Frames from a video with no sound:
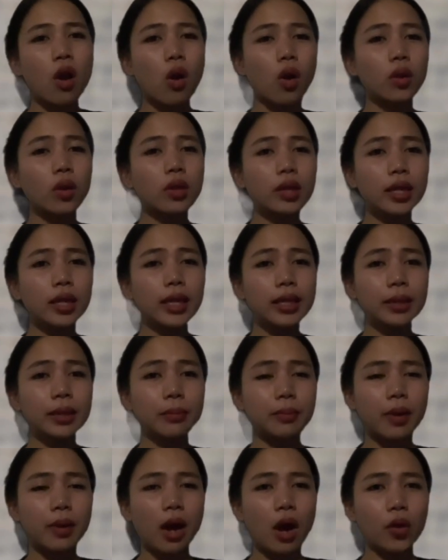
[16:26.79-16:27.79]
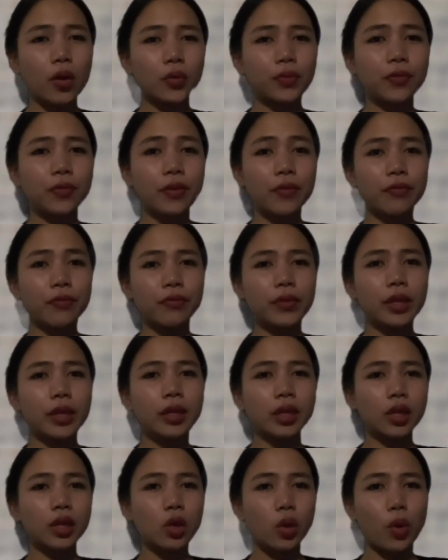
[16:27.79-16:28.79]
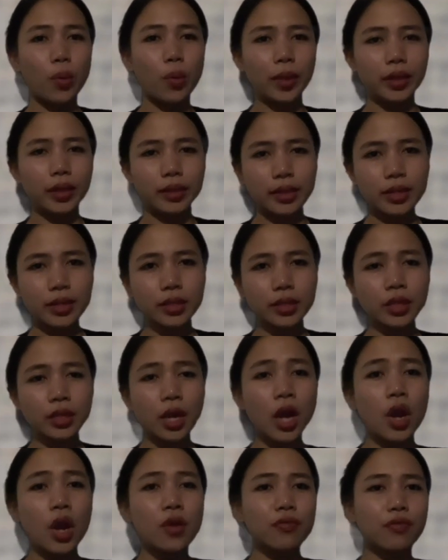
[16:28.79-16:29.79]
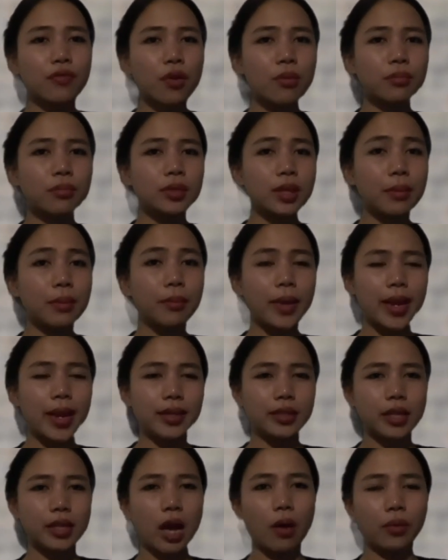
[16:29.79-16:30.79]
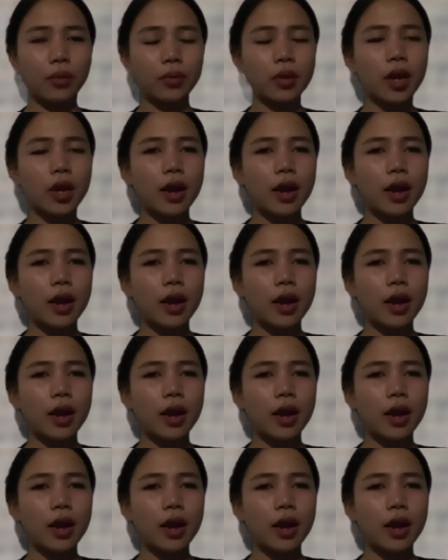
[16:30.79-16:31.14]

only about 15 kilometers from the main town.